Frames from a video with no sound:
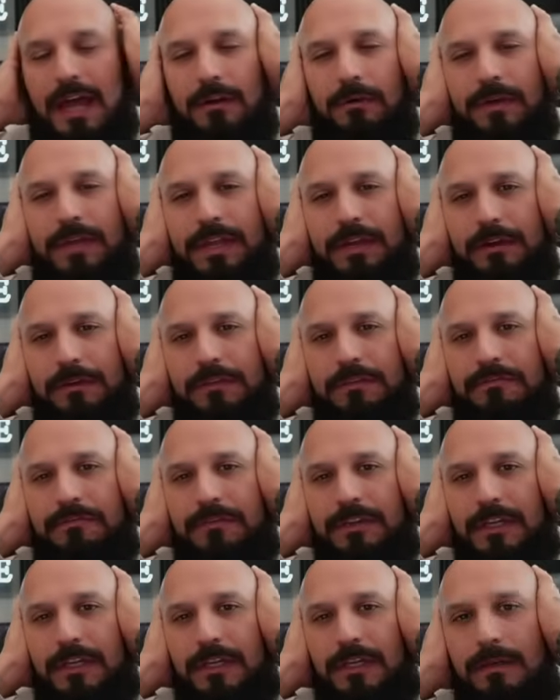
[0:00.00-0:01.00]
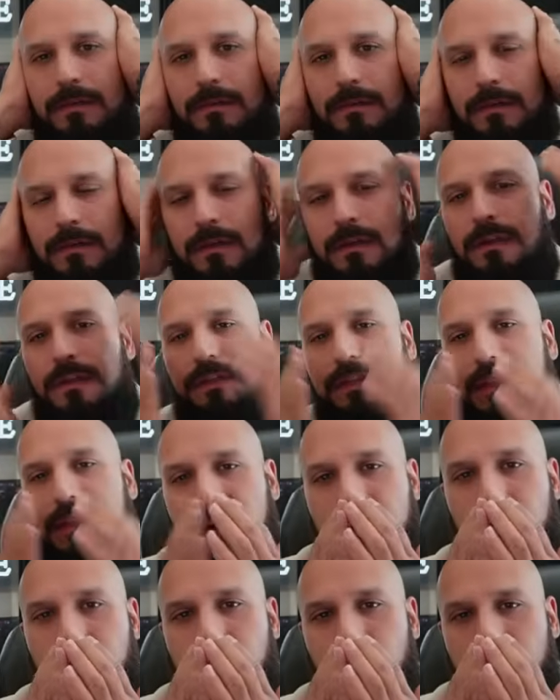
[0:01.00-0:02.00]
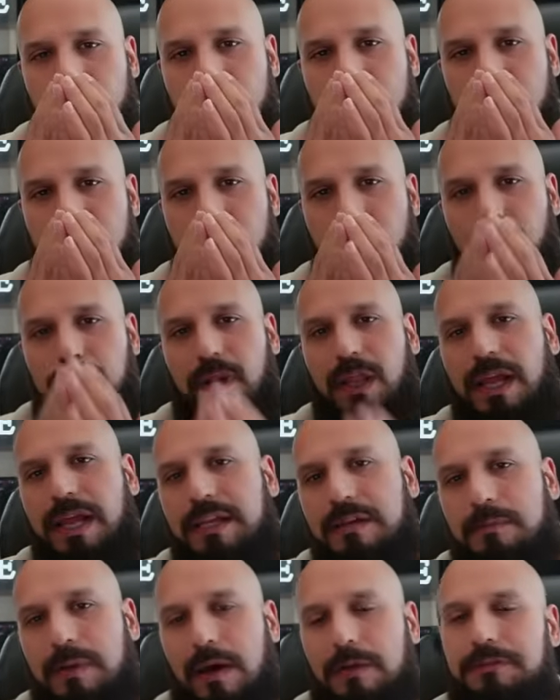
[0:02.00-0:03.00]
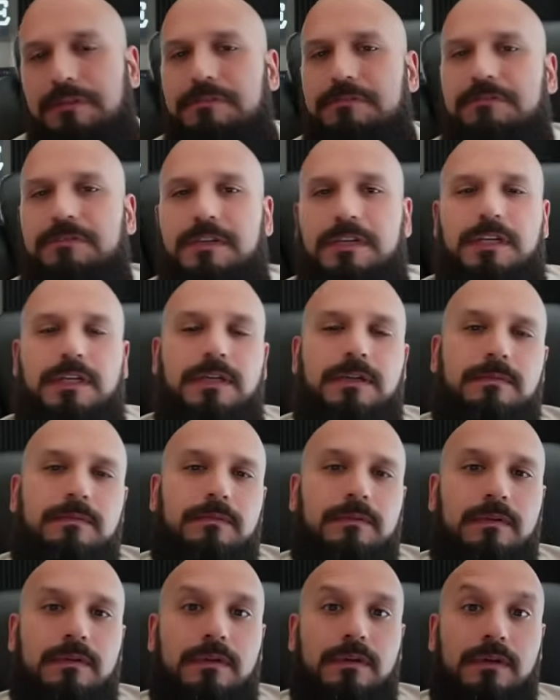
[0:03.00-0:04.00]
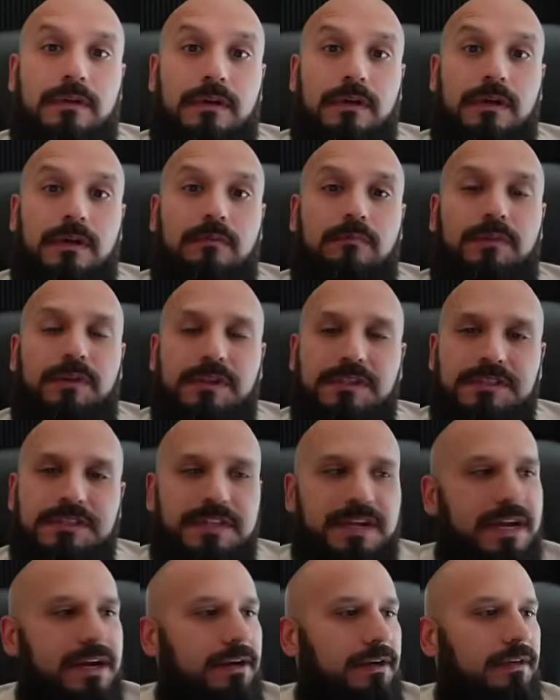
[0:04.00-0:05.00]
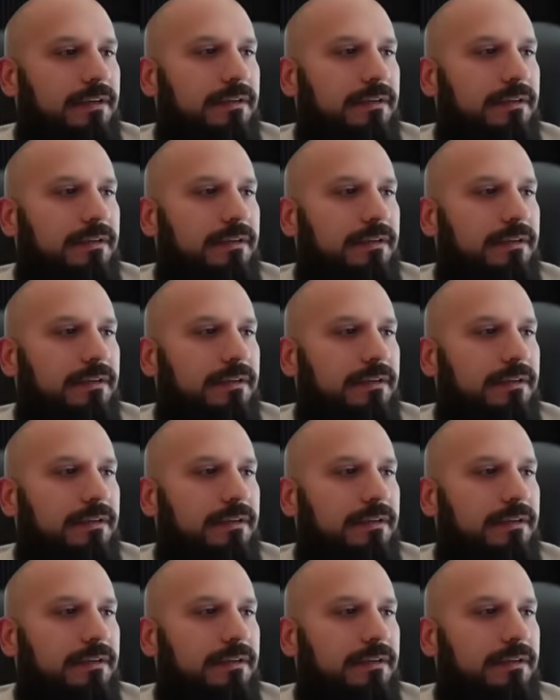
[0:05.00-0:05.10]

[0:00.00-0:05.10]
hear the fee, then I shouldn't complain about the fee. But it's there.